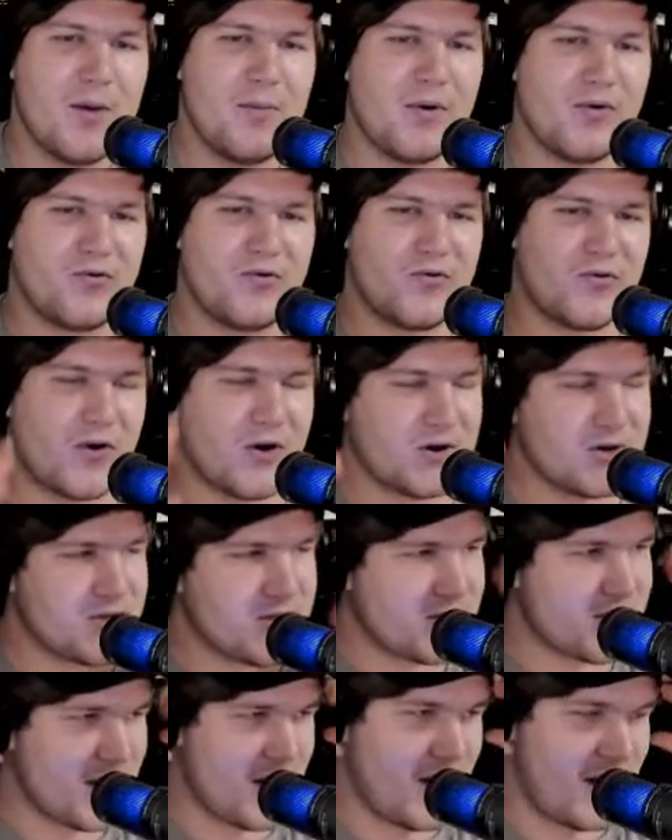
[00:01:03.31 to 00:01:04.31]
But
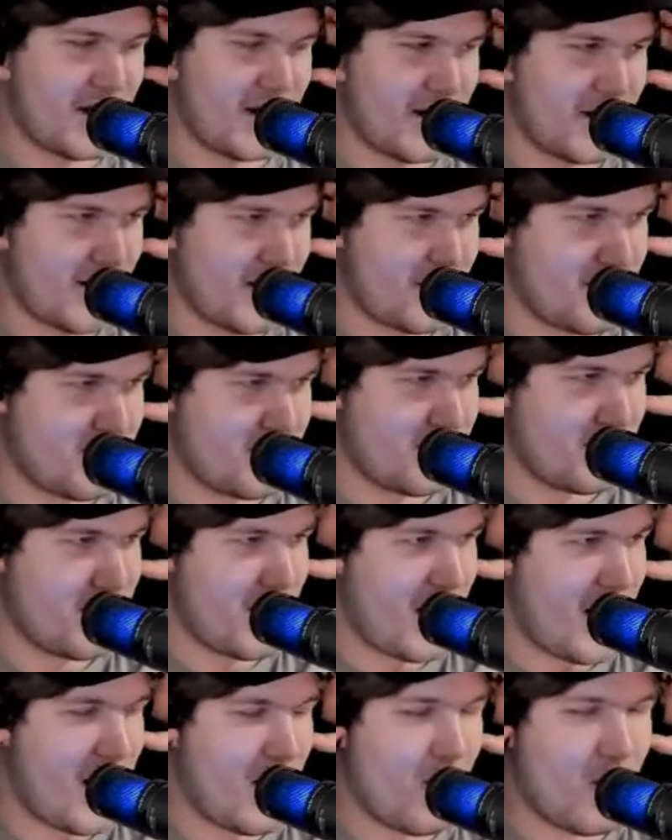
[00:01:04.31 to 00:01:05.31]
first, um,
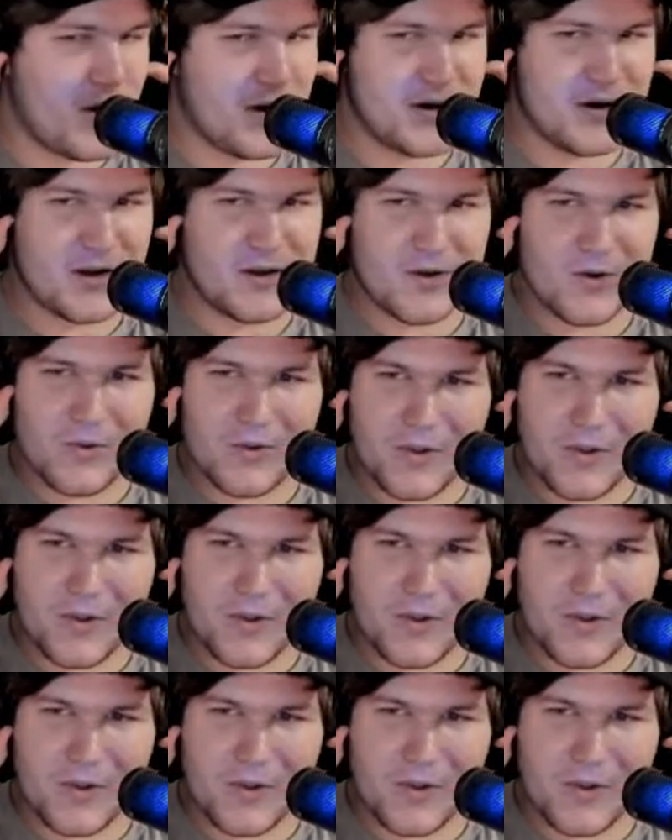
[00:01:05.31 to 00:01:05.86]
I wanted to do